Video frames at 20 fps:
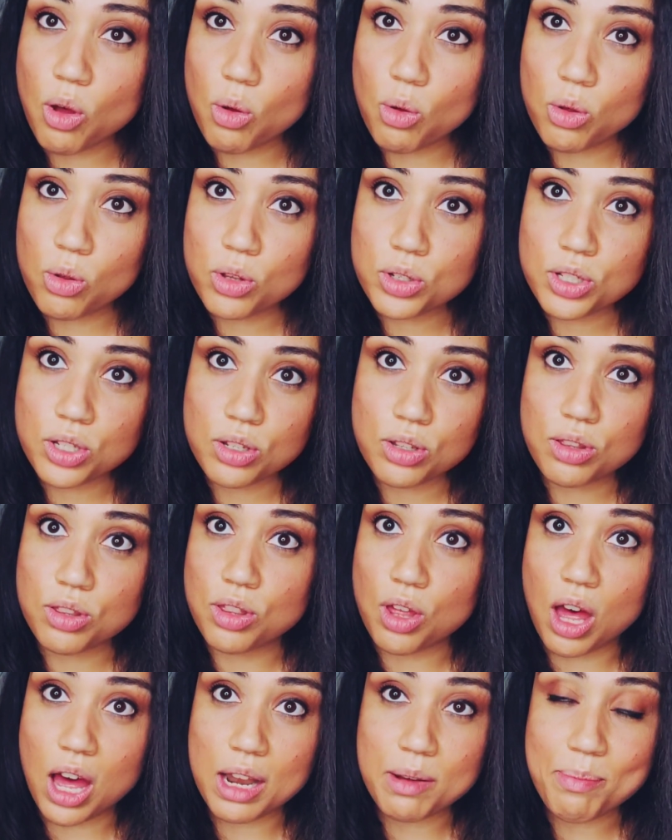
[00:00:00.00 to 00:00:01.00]
old
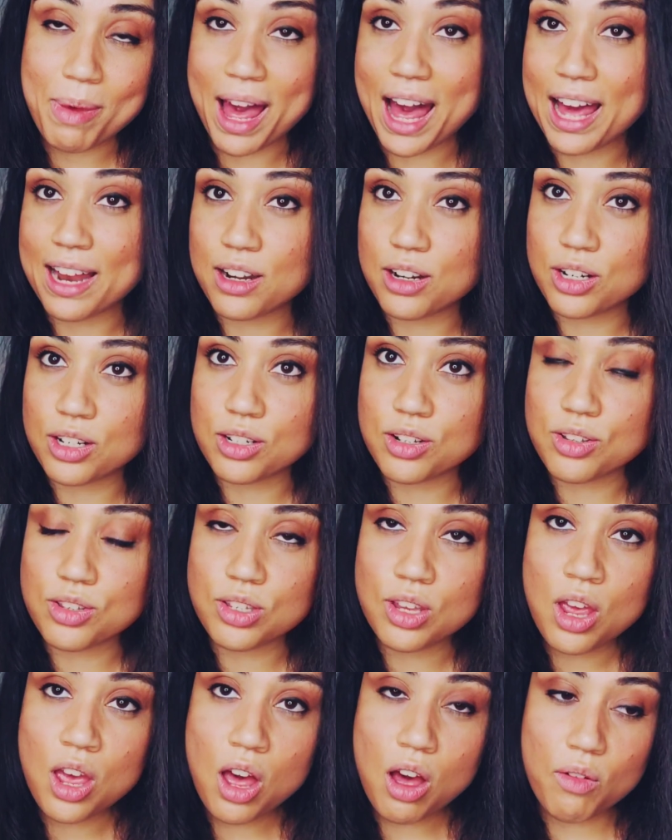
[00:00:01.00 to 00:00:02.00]
thought
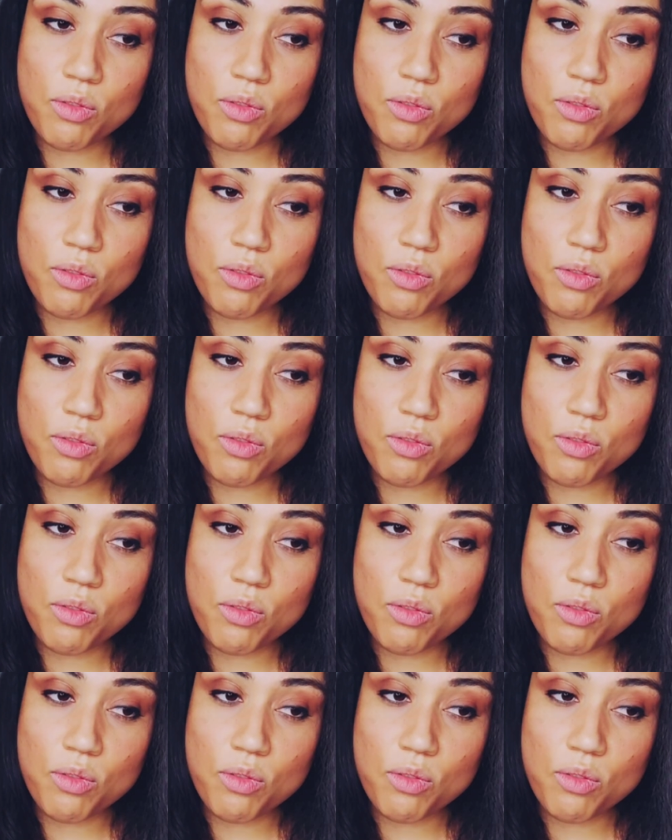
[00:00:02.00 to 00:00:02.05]
patterns,